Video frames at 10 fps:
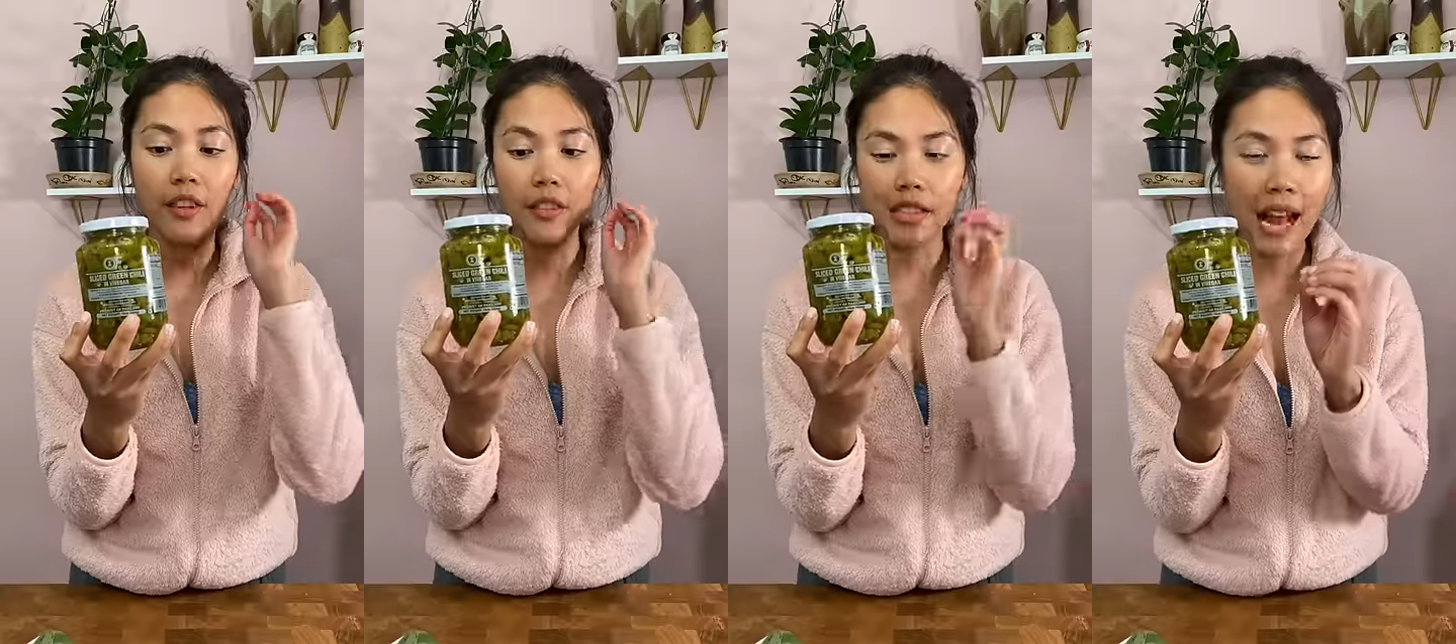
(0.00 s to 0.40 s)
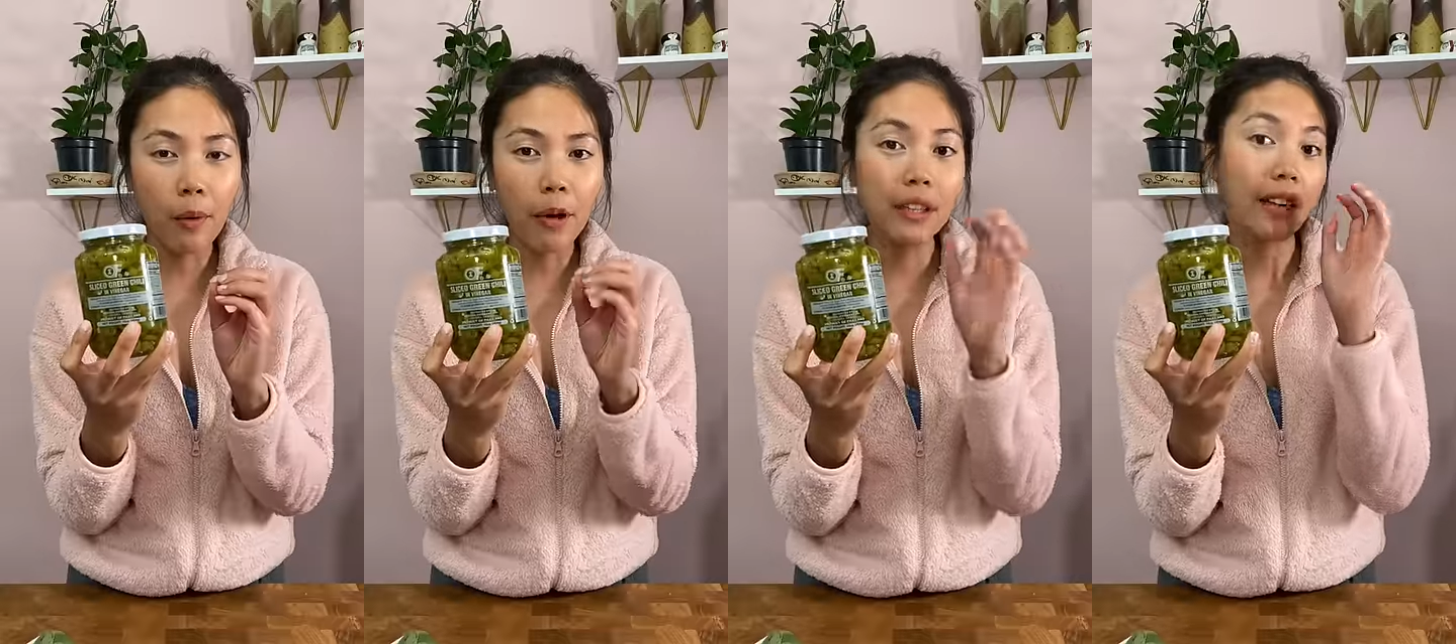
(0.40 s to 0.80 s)
They're
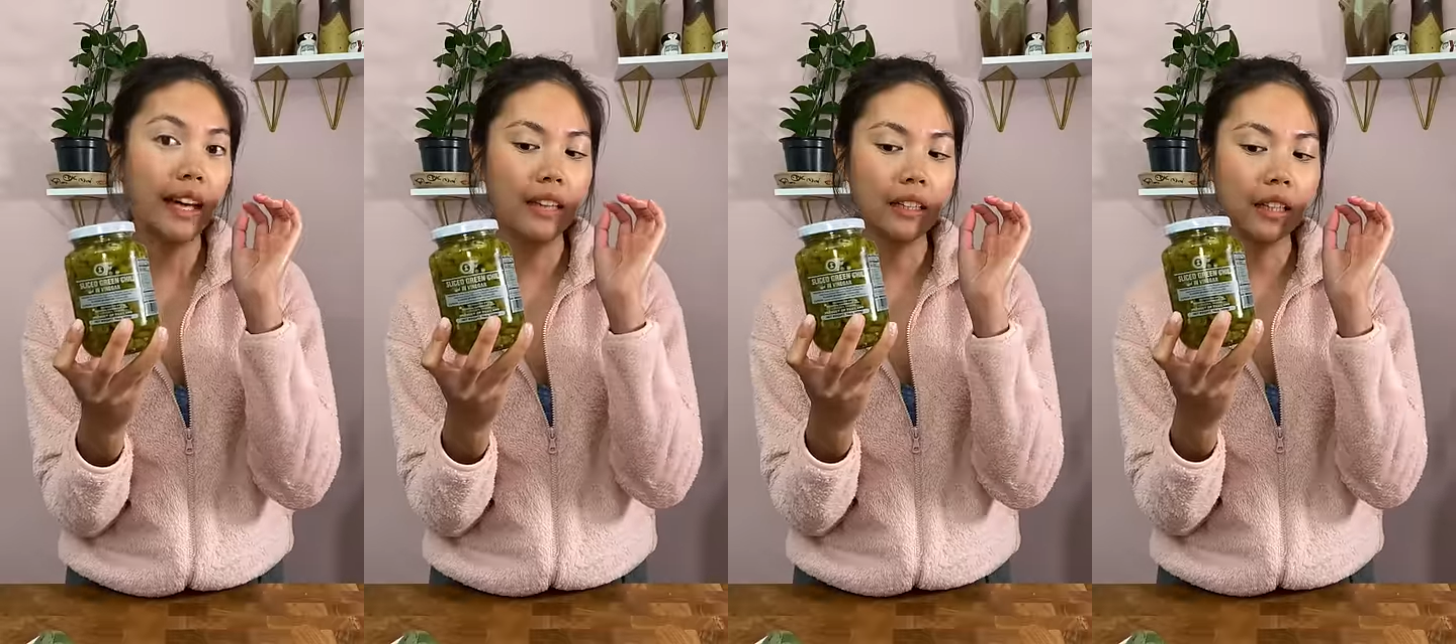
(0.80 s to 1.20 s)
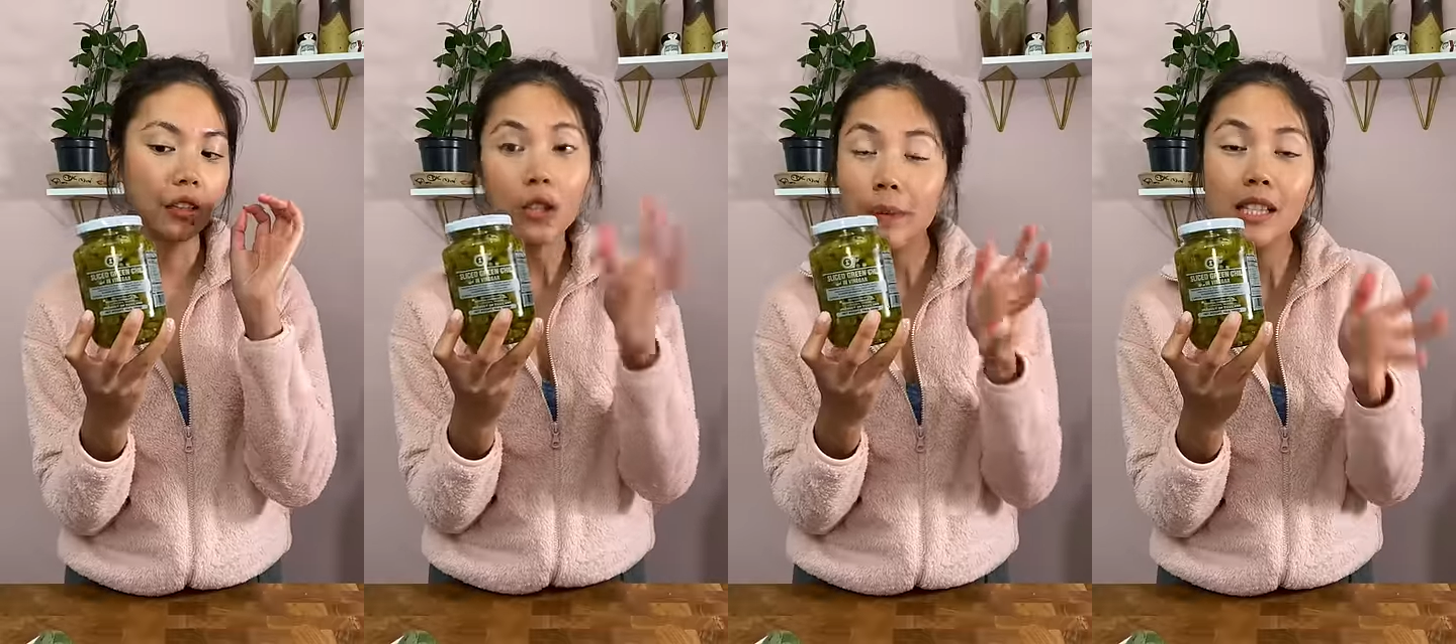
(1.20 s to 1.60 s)
sour and a
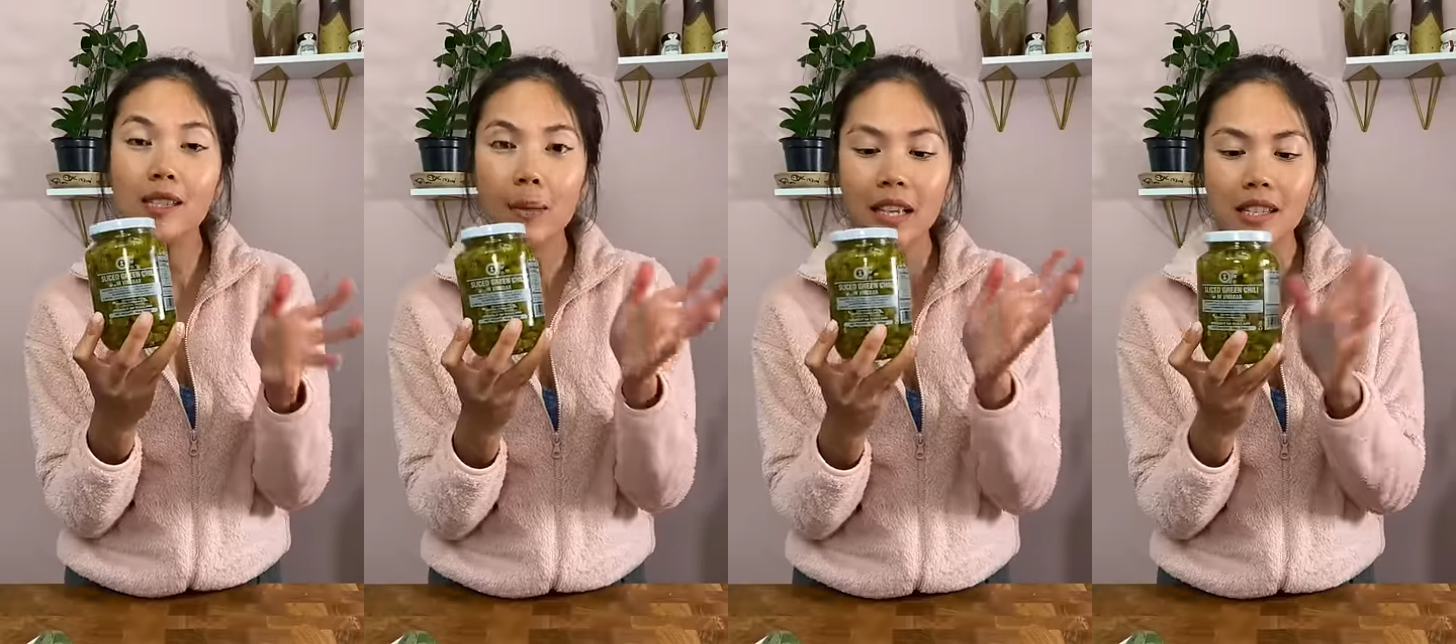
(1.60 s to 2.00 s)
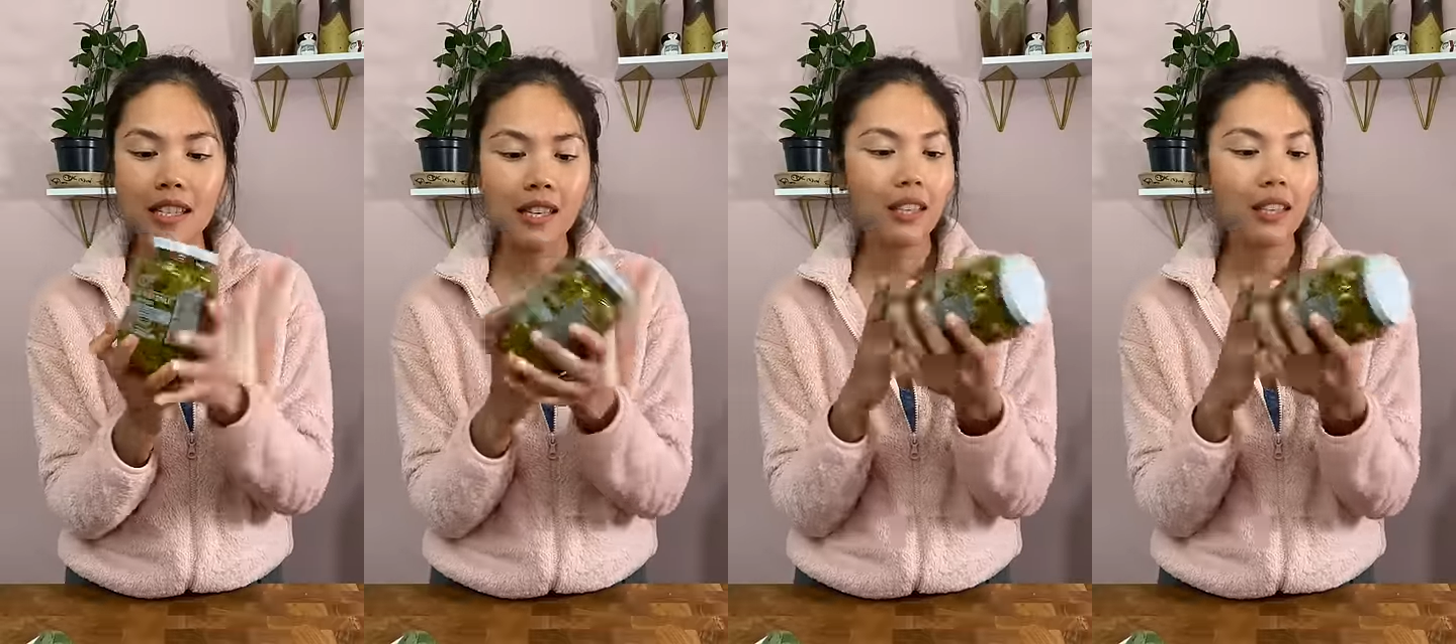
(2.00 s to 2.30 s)
little bit spicy.